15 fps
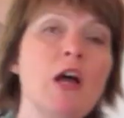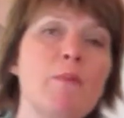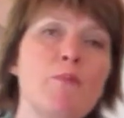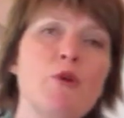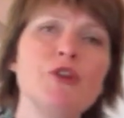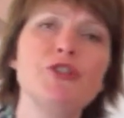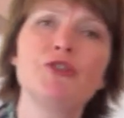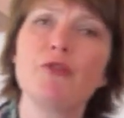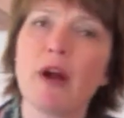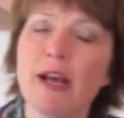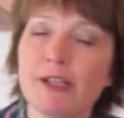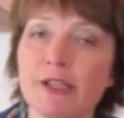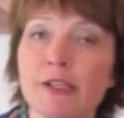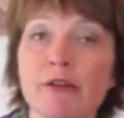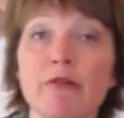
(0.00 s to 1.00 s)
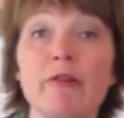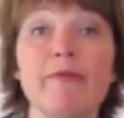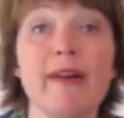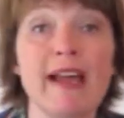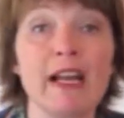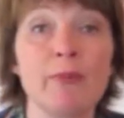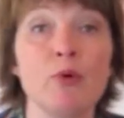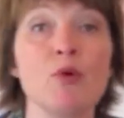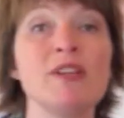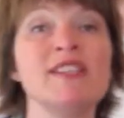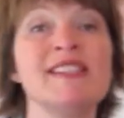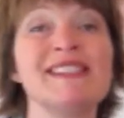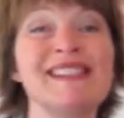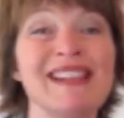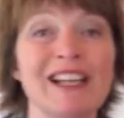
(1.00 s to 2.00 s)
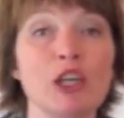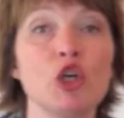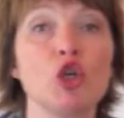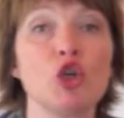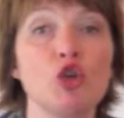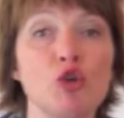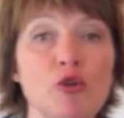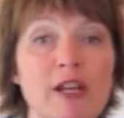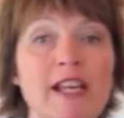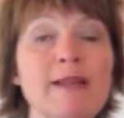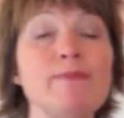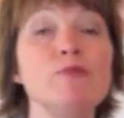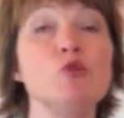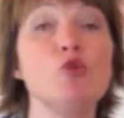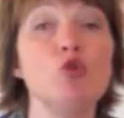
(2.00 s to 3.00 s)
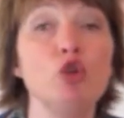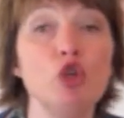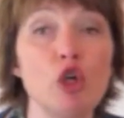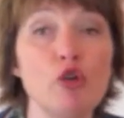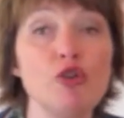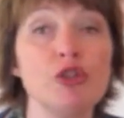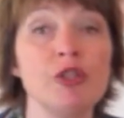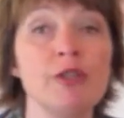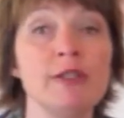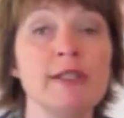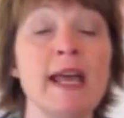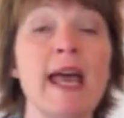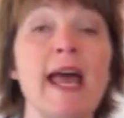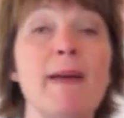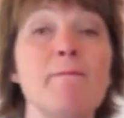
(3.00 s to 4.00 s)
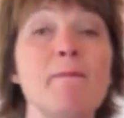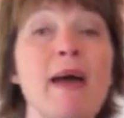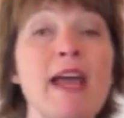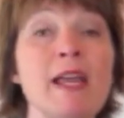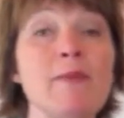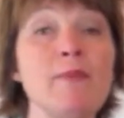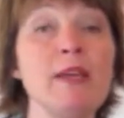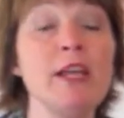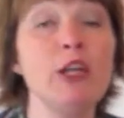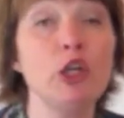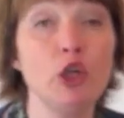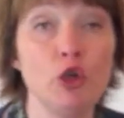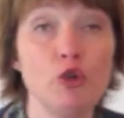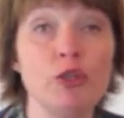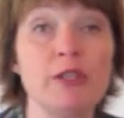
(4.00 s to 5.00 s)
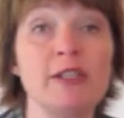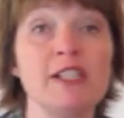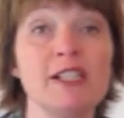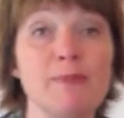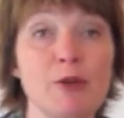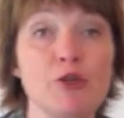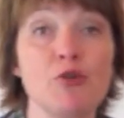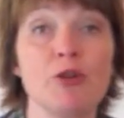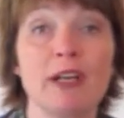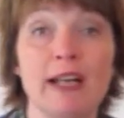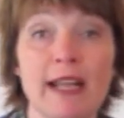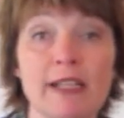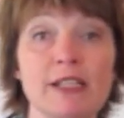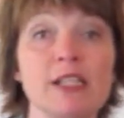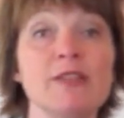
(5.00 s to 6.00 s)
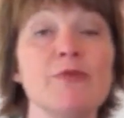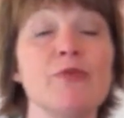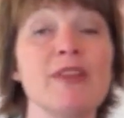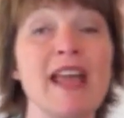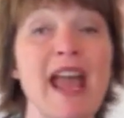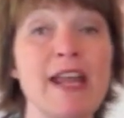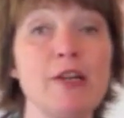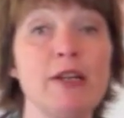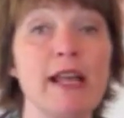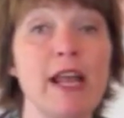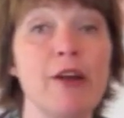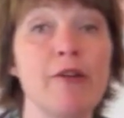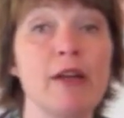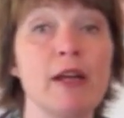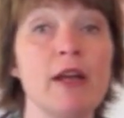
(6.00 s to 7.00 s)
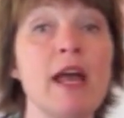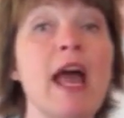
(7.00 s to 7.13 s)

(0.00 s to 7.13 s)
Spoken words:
Moisturisers are available as thick creams or lotions and may be included in special cleansers for the anal area